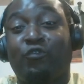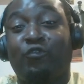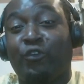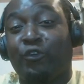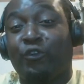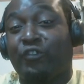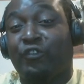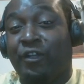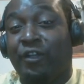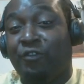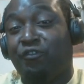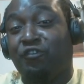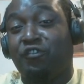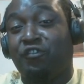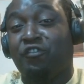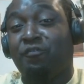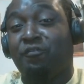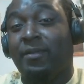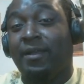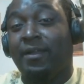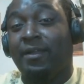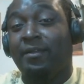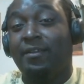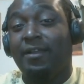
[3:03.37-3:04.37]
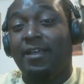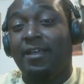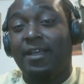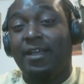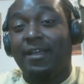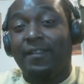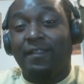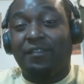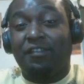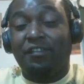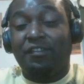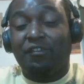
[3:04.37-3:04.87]
first entrance has been,
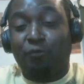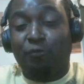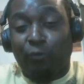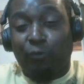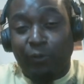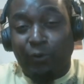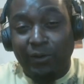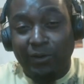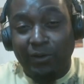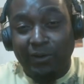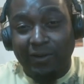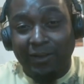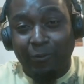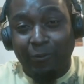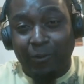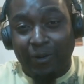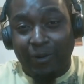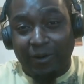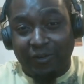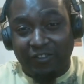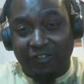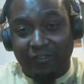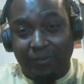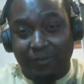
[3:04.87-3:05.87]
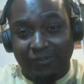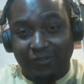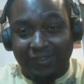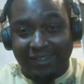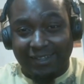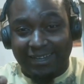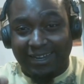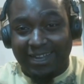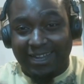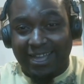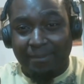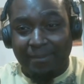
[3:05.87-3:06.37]
this is really where it's supposed to
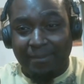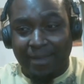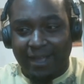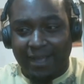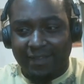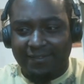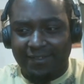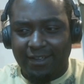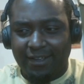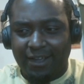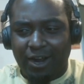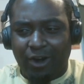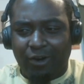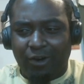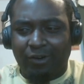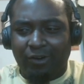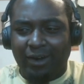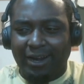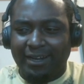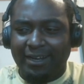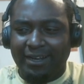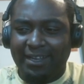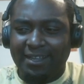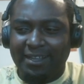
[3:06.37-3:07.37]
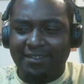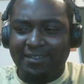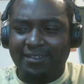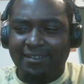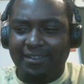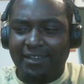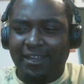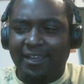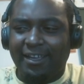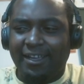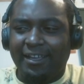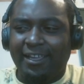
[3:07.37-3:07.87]
climax, or at least
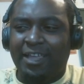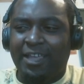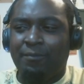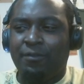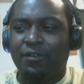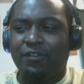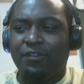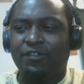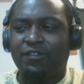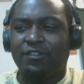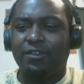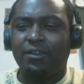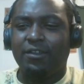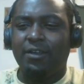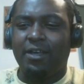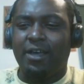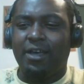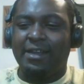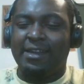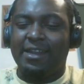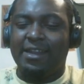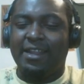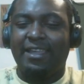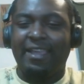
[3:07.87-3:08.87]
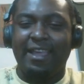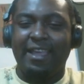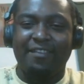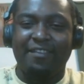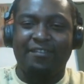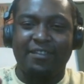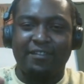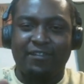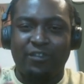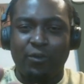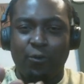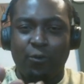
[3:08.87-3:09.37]
give us an
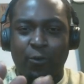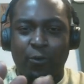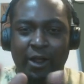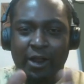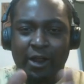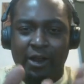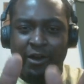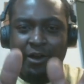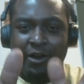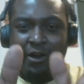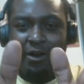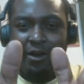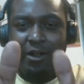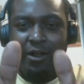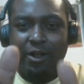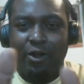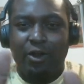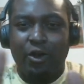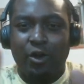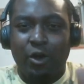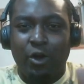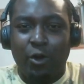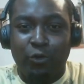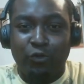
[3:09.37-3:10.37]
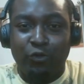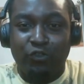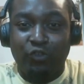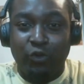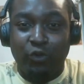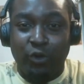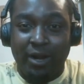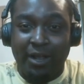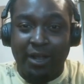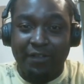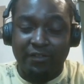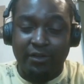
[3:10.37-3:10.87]
indication as to where Garou's
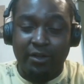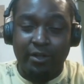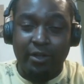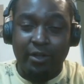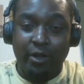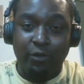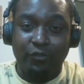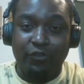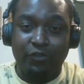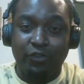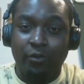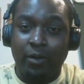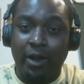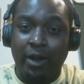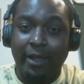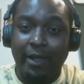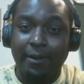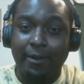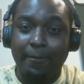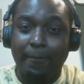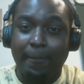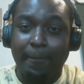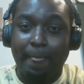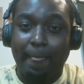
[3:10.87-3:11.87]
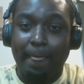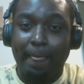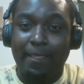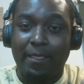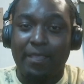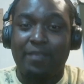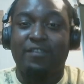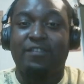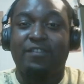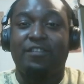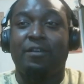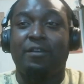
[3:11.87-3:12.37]
storyline is going to go to, right?
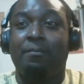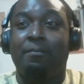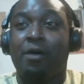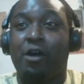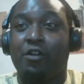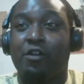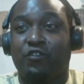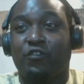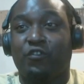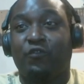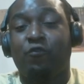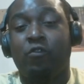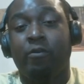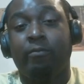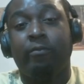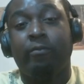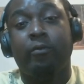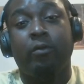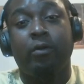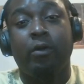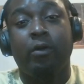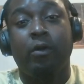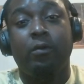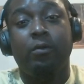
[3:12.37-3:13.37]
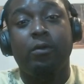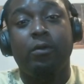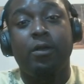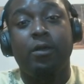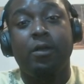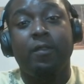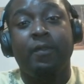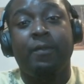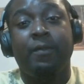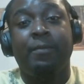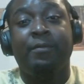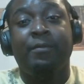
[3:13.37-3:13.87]
This is a monster form Garou.
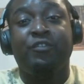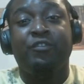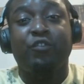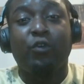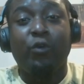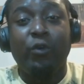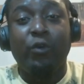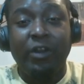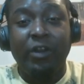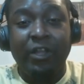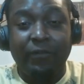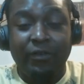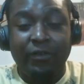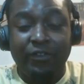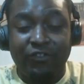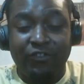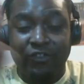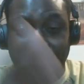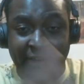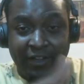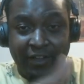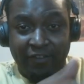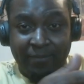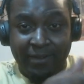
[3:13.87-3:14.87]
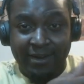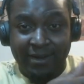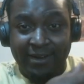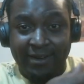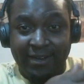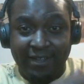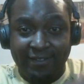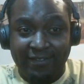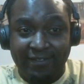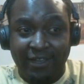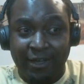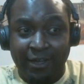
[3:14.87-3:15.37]
The majority of his journey has been
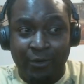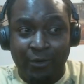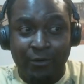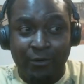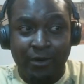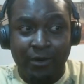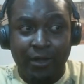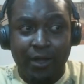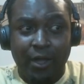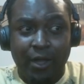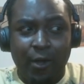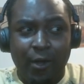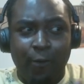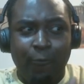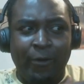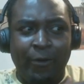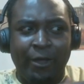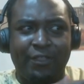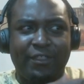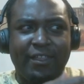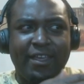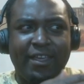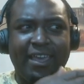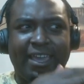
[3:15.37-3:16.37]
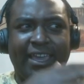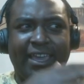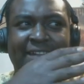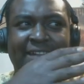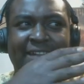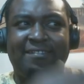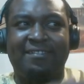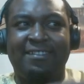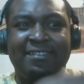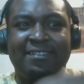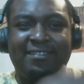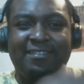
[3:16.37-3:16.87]
detailed with
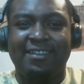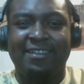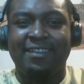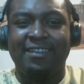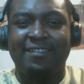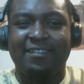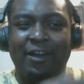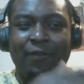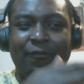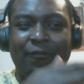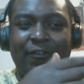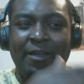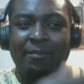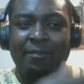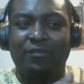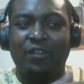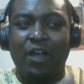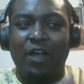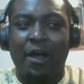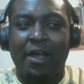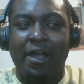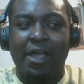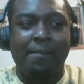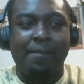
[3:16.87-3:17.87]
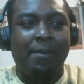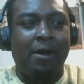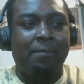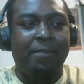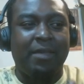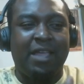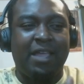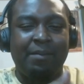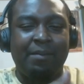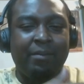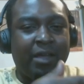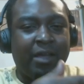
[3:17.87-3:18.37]
instances of him talking about
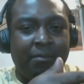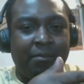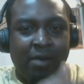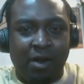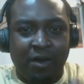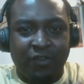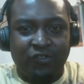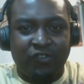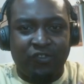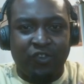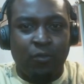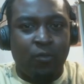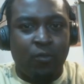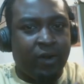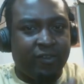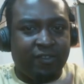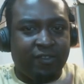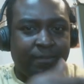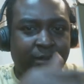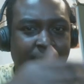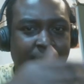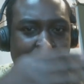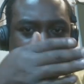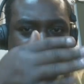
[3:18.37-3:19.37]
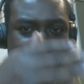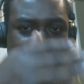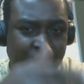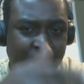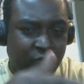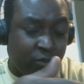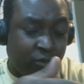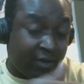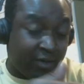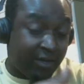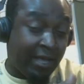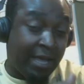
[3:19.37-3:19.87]
becoming a monster, wanting to be a monster,
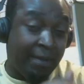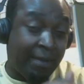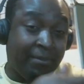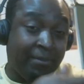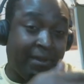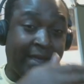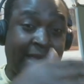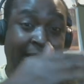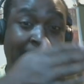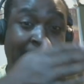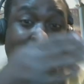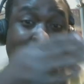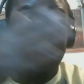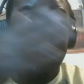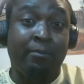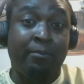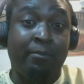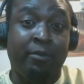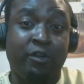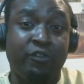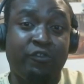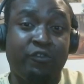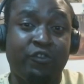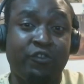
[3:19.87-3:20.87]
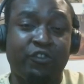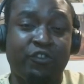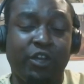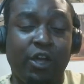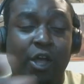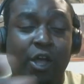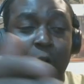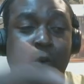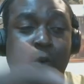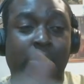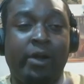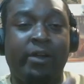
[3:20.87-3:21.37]
wanting to emulate monsters,
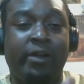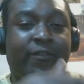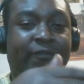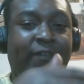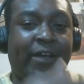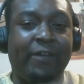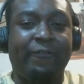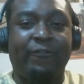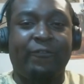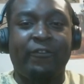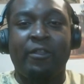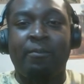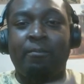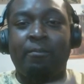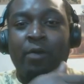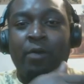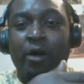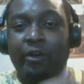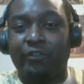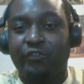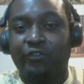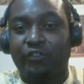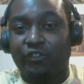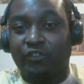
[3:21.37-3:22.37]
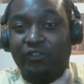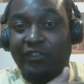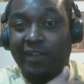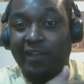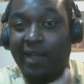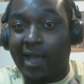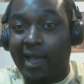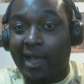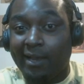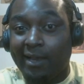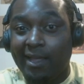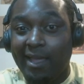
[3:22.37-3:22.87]
wanting to fight for the monster
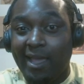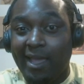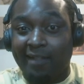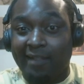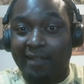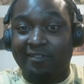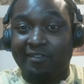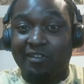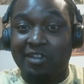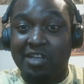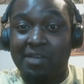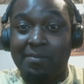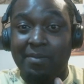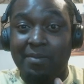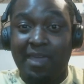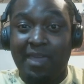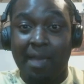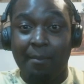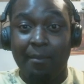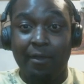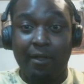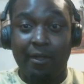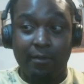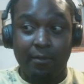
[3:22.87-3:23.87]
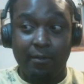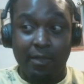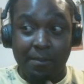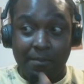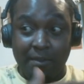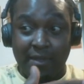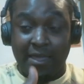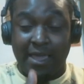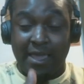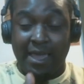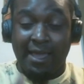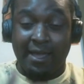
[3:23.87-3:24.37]
side. And slowly he began
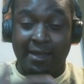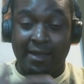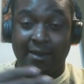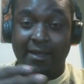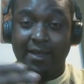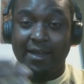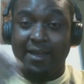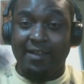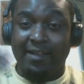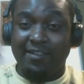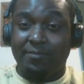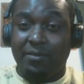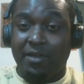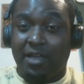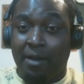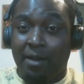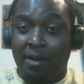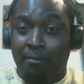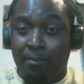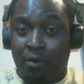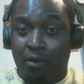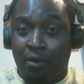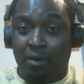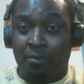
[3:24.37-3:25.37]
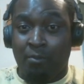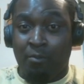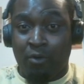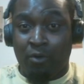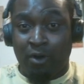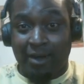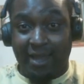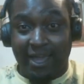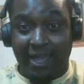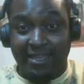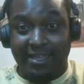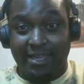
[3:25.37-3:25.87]
to become more and more
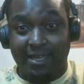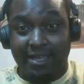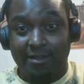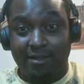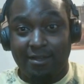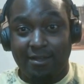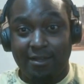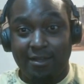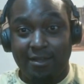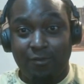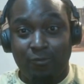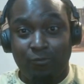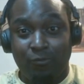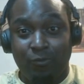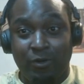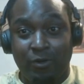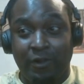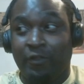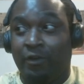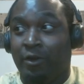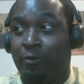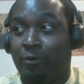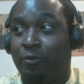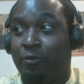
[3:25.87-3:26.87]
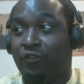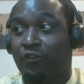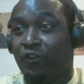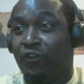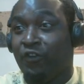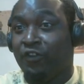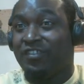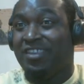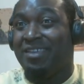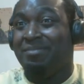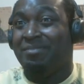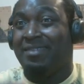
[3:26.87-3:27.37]
like it. Whether it was
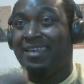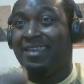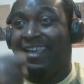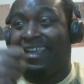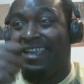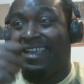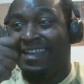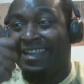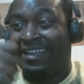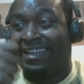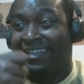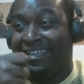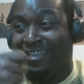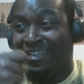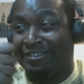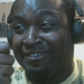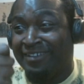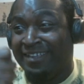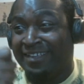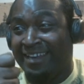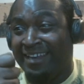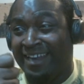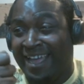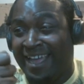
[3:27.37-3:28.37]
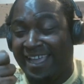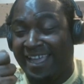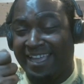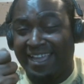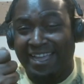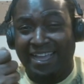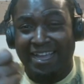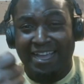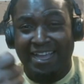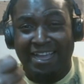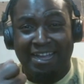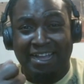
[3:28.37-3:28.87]
first him eating literally like
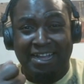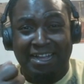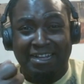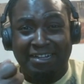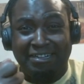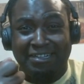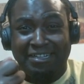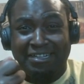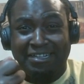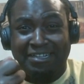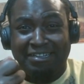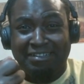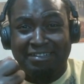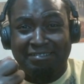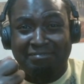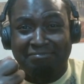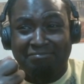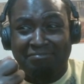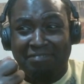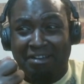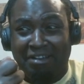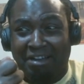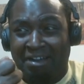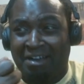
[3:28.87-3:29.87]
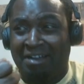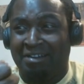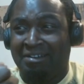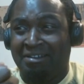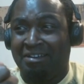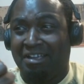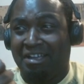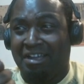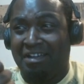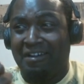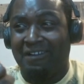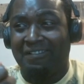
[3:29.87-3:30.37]

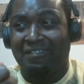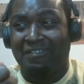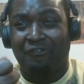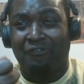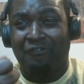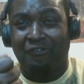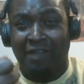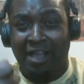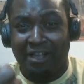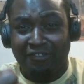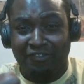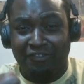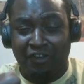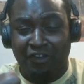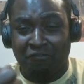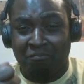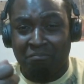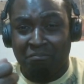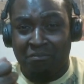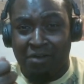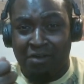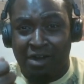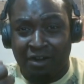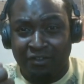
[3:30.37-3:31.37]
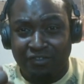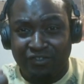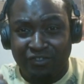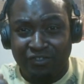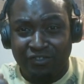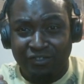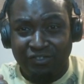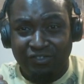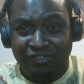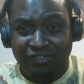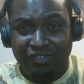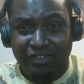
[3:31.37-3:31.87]
uncooked flesh of
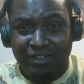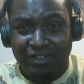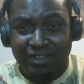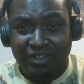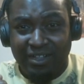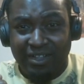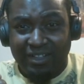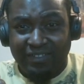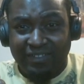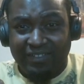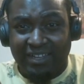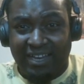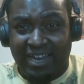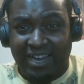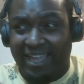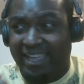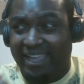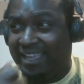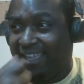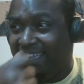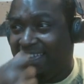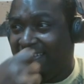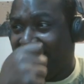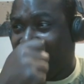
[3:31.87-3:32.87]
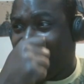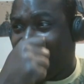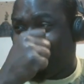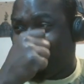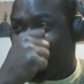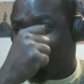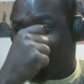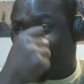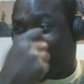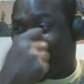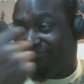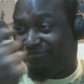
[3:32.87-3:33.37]
monsters to like
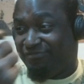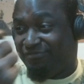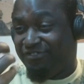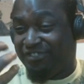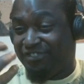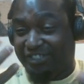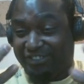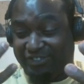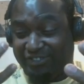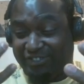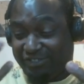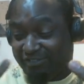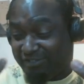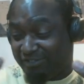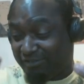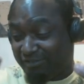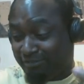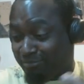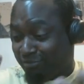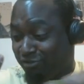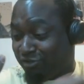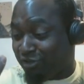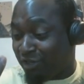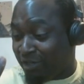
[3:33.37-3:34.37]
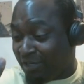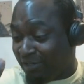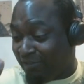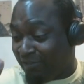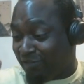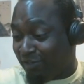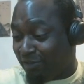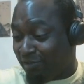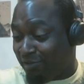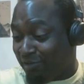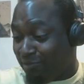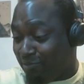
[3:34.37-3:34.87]
just starting
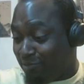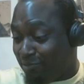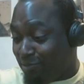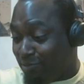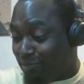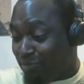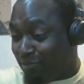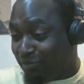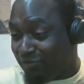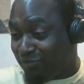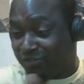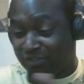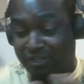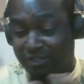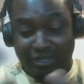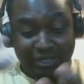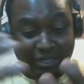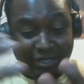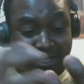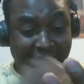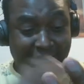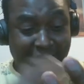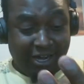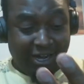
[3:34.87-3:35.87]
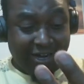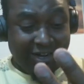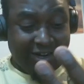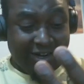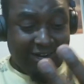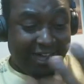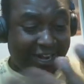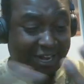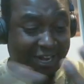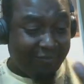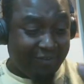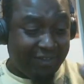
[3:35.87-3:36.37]
to lose a
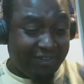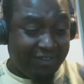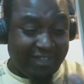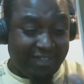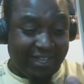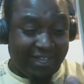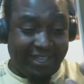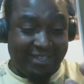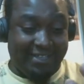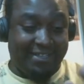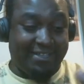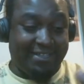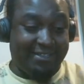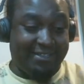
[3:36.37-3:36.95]
lot of his like